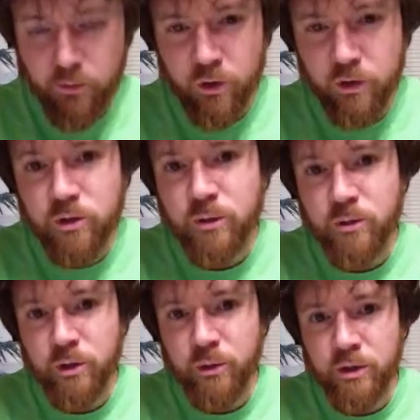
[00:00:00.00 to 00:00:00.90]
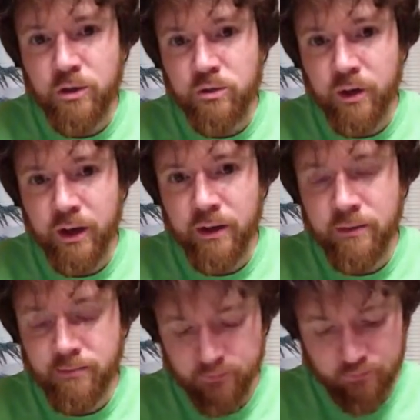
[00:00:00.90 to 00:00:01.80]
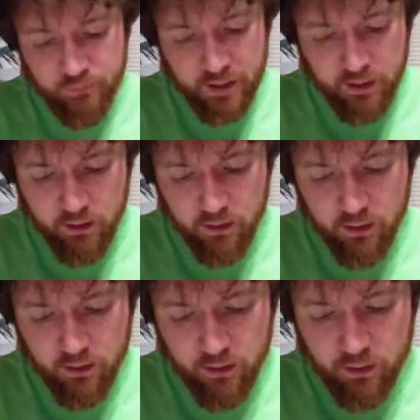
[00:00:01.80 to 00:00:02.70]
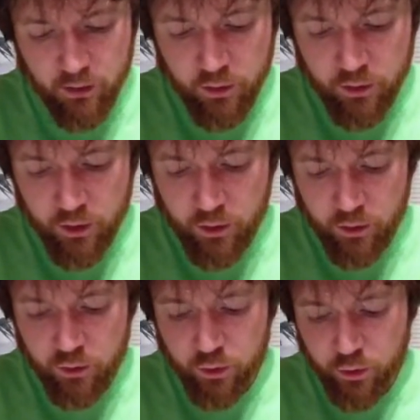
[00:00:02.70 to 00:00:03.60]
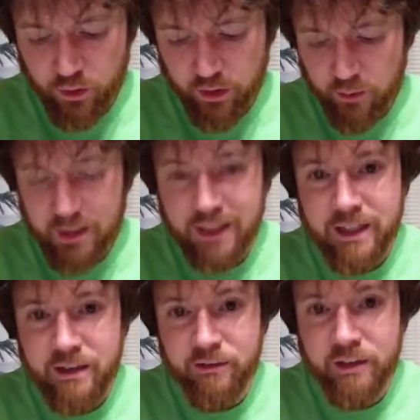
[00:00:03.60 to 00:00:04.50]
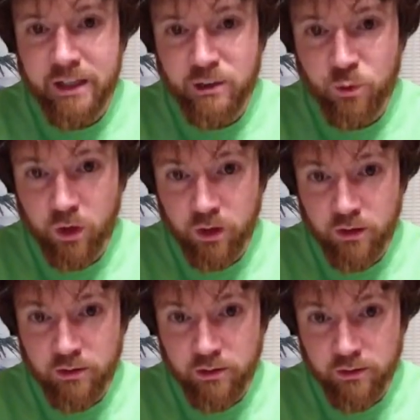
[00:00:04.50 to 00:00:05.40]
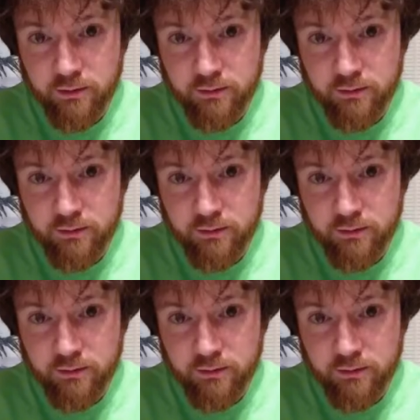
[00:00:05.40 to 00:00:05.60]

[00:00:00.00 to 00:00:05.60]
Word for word: For the scripture that we just read, do you truly believe these words?